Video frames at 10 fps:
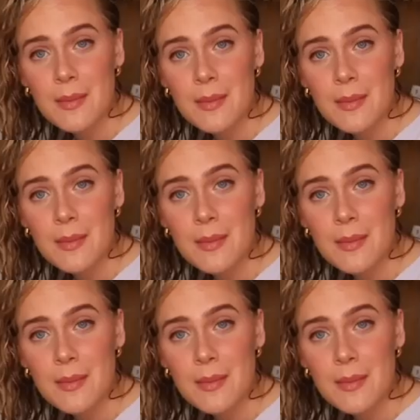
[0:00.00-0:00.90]

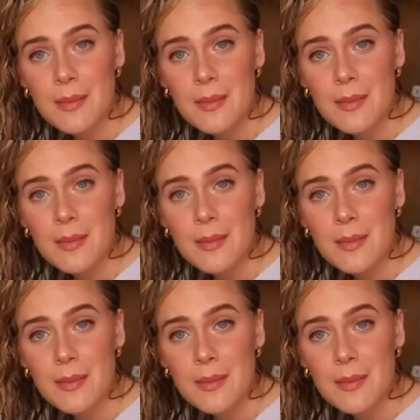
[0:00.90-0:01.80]

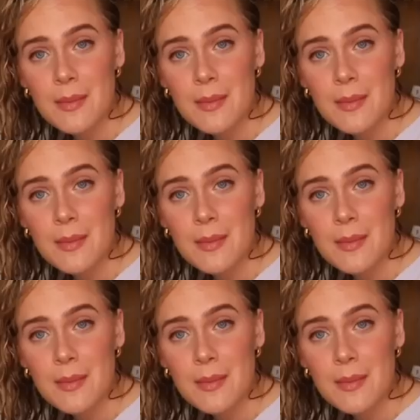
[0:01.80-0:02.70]

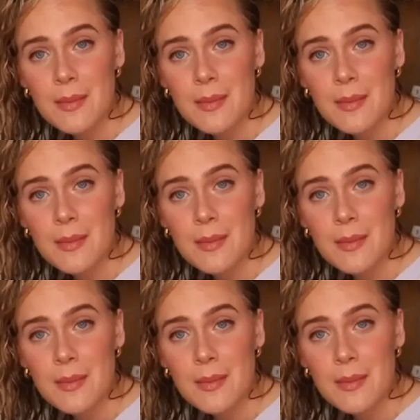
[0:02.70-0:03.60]

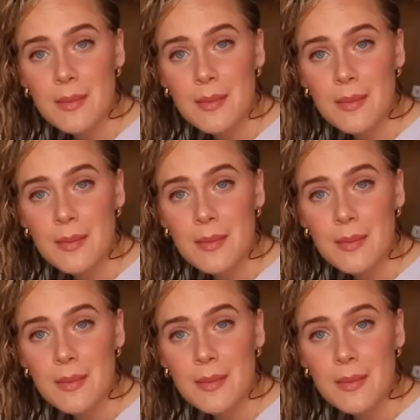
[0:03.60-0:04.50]

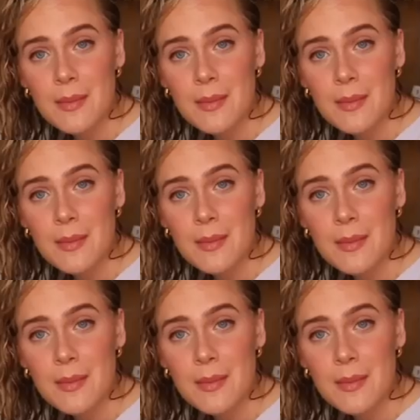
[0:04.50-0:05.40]

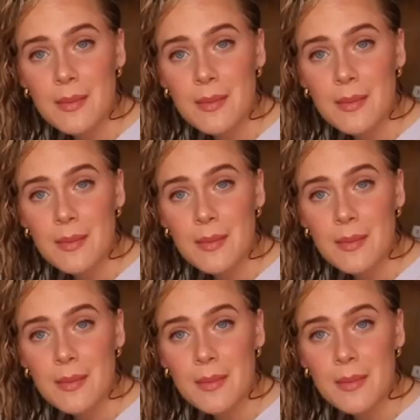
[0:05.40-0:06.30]

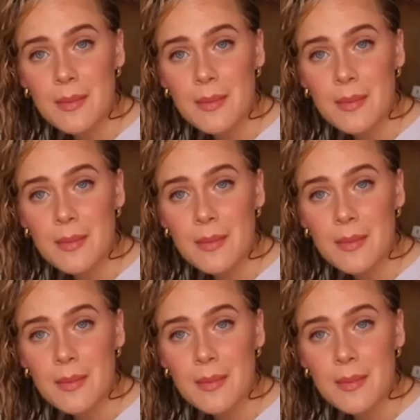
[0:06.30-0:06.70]
No words are spoken by the person on screen.